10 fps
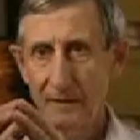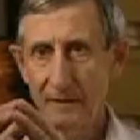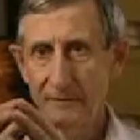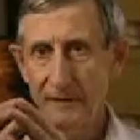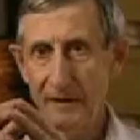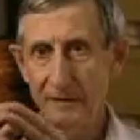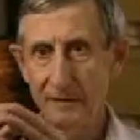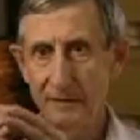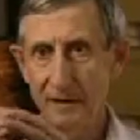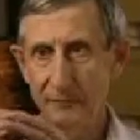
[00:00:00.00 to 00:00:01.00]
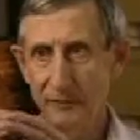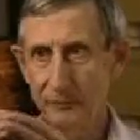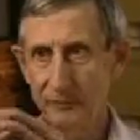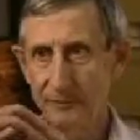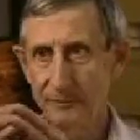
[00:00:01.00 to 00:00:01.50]
He's finally done
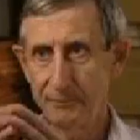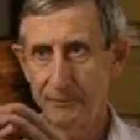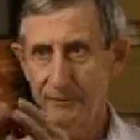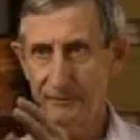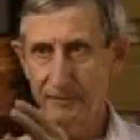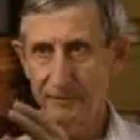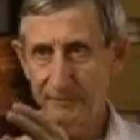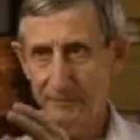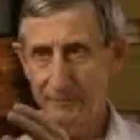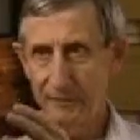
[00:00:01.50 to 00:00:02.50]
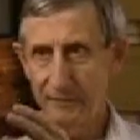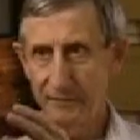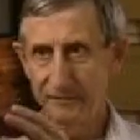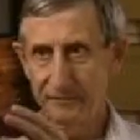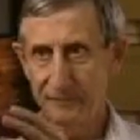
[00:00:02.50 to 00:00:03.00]
what we proposed
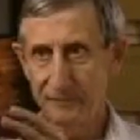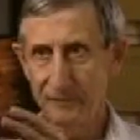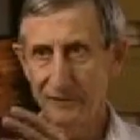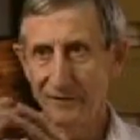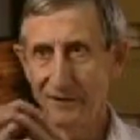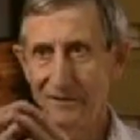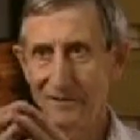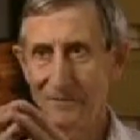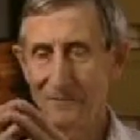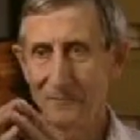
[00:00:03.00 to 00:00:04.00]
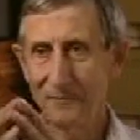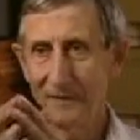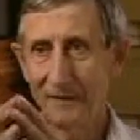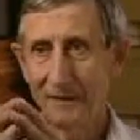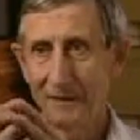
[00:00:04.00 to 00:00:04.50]
20 years ago. And
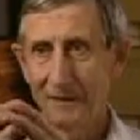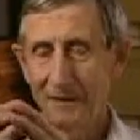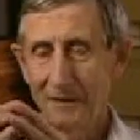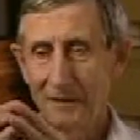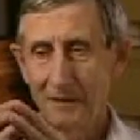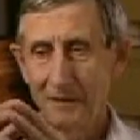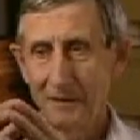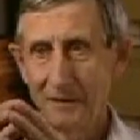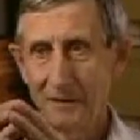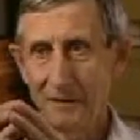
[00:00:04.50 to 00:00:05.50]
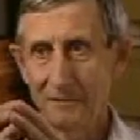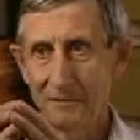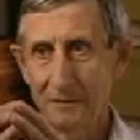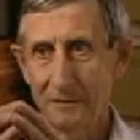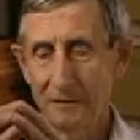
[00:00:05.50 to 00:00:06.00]

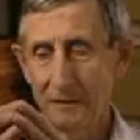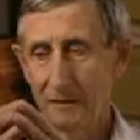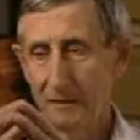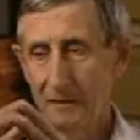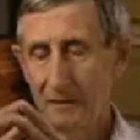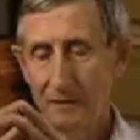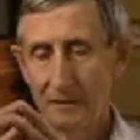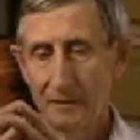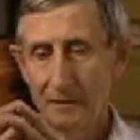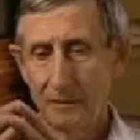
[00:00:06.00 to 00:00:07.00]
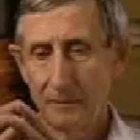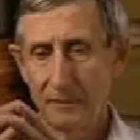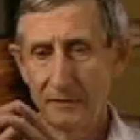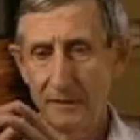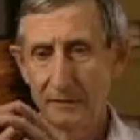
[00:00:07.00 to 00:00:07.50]
it's
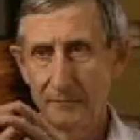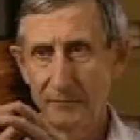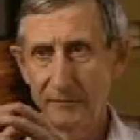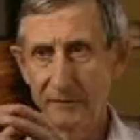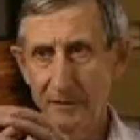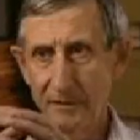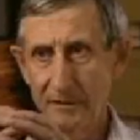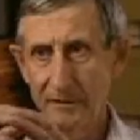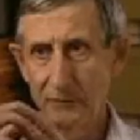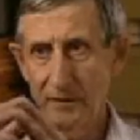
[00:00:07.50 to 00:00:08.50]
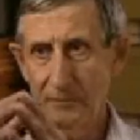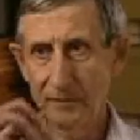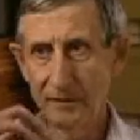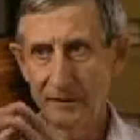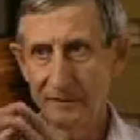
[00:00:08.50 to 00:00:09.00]
been done in Brazil in one
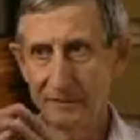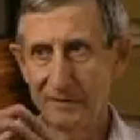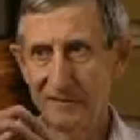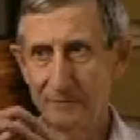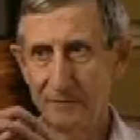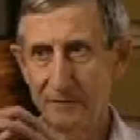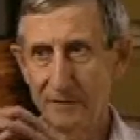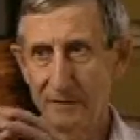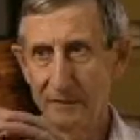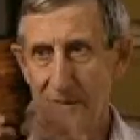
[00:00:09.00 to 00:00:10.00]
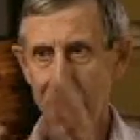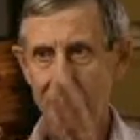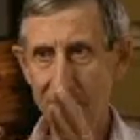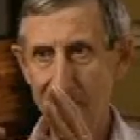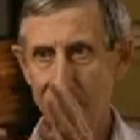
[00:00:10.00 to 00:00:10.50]
place, and it's been done in
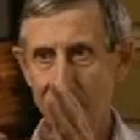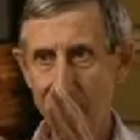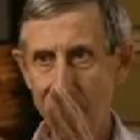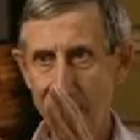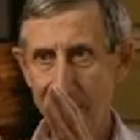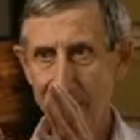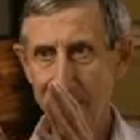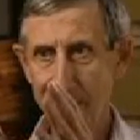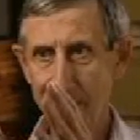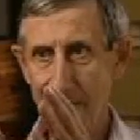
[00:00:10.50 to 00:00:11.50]
Canada in one place.